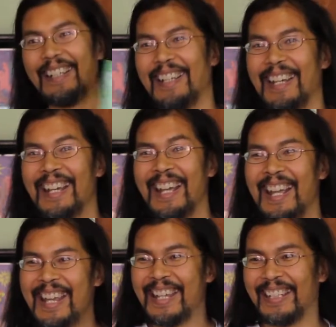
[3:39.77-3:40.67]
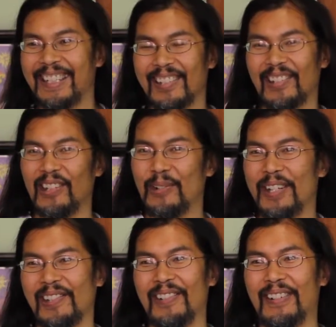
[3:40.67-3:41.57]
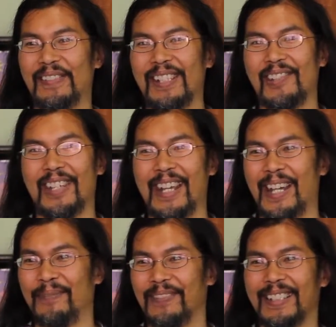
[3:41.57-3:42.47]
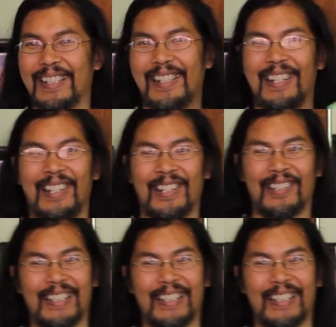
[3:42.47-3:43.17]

hey, it's a new issue of CGM. It's here.